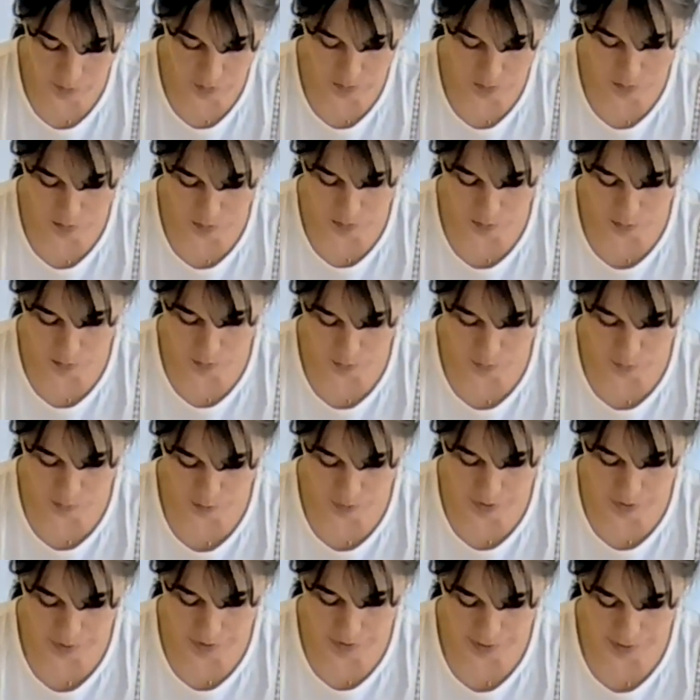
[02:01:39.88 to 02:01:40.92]
also
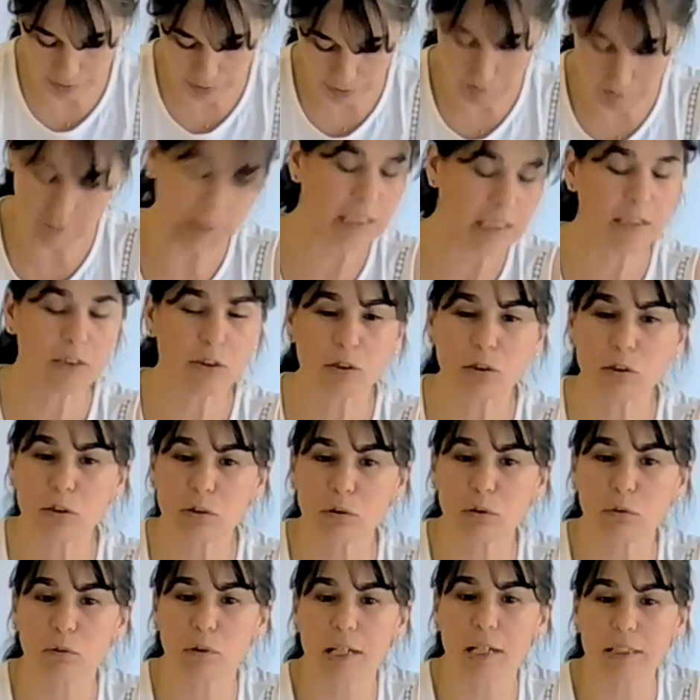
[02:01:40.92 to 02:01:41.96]
in relation
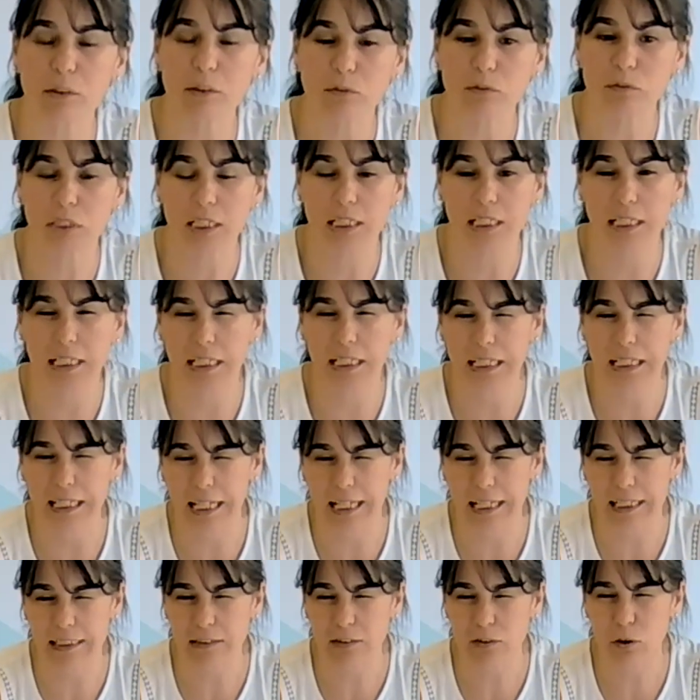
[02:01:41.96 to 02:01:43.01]
to one of the
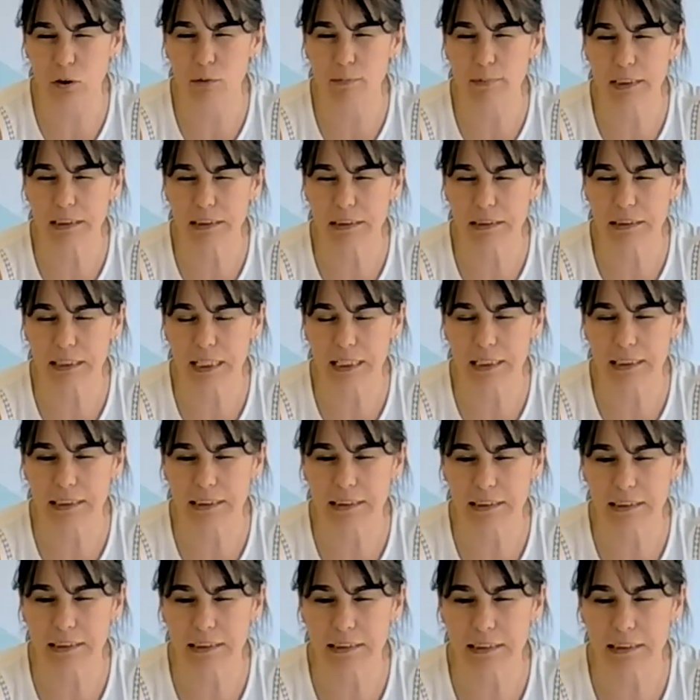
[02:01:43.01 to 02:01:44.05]
last comments that
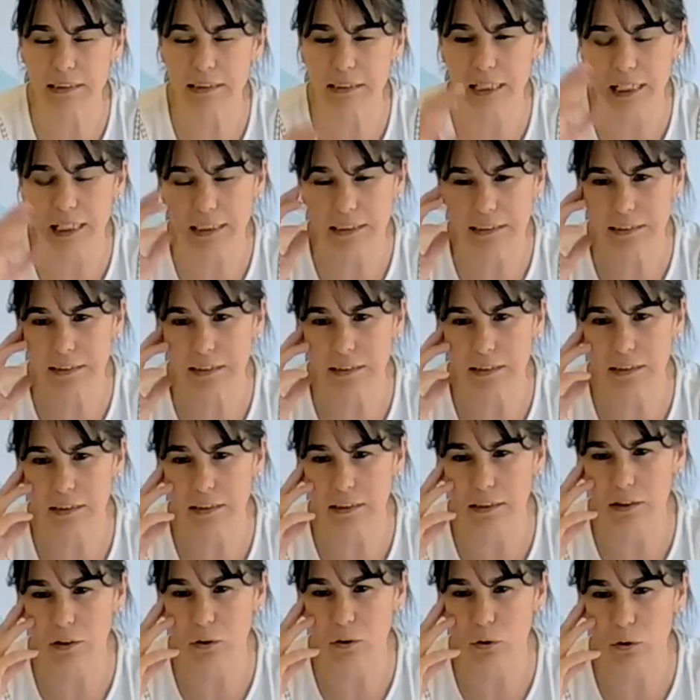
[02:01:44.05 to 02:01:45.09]
is in the chat
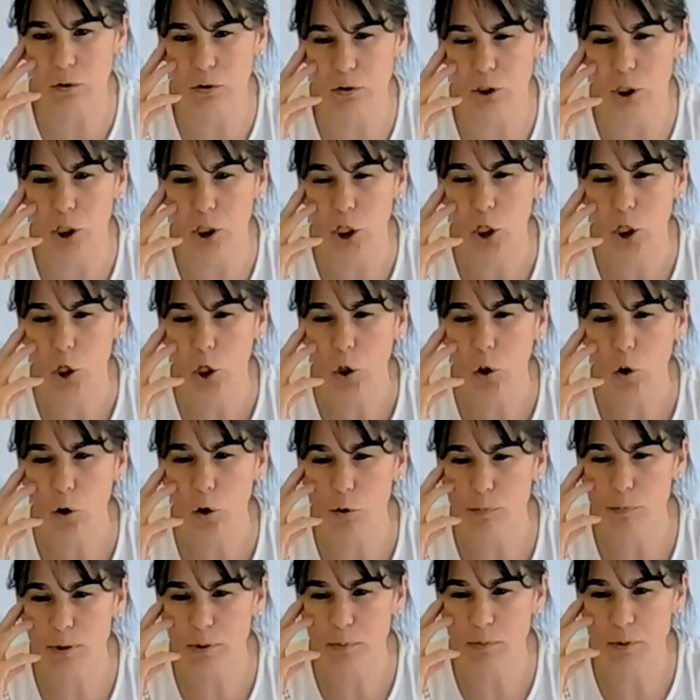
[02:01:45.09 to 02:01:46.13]
on
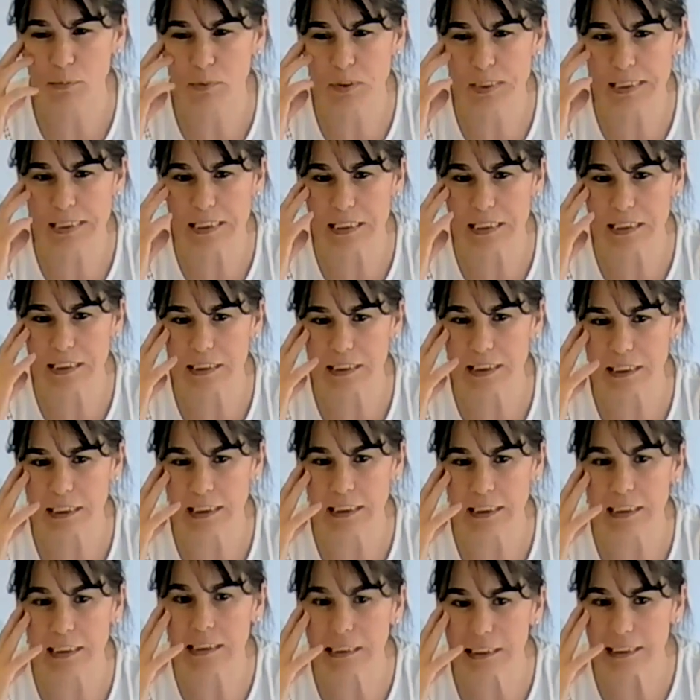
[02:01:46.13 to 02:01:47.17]
PPPs in
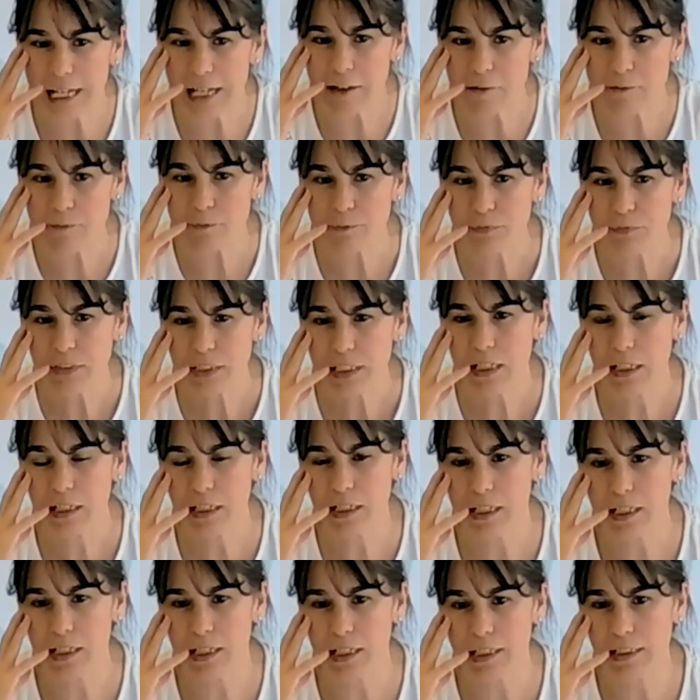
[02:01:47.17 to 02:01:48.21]
India,
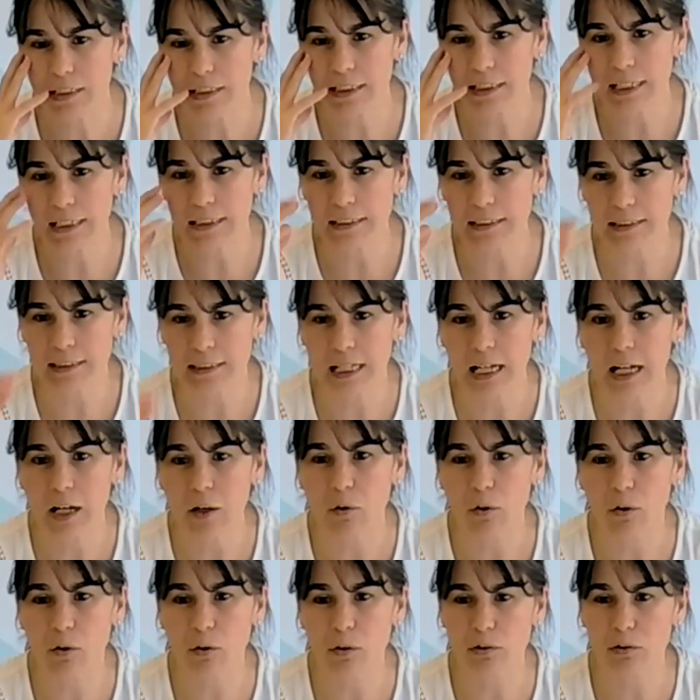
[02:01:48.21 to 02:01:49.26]
that
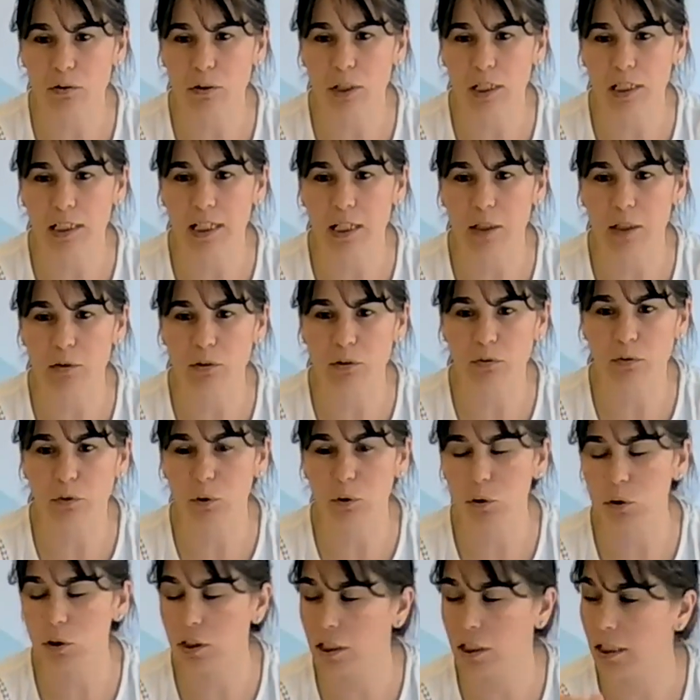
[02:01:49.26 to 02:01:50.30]
now also accounts
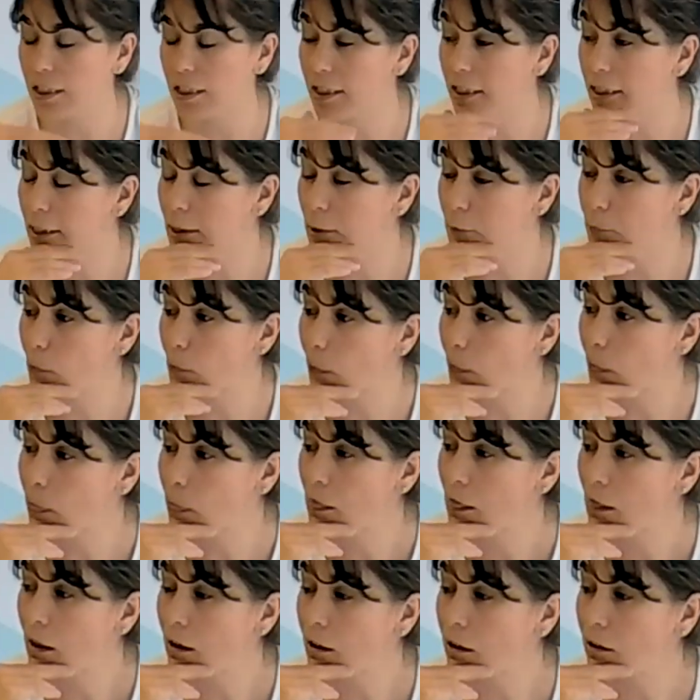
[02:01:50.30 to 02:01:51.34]
for
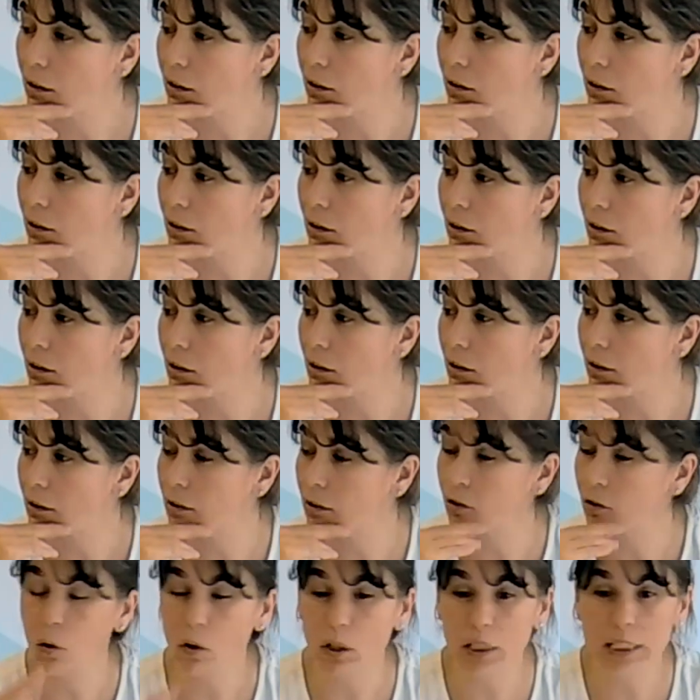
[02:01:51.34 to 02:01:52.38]

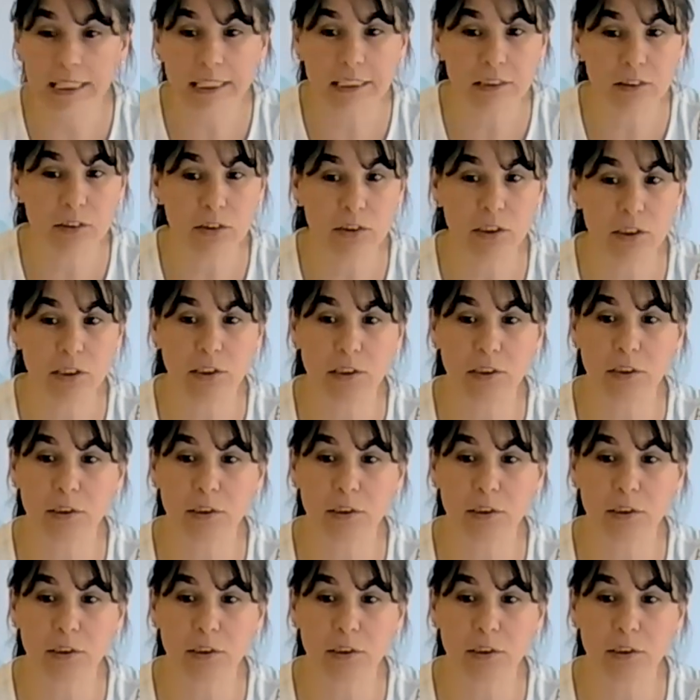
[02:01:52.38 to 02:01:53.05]
college,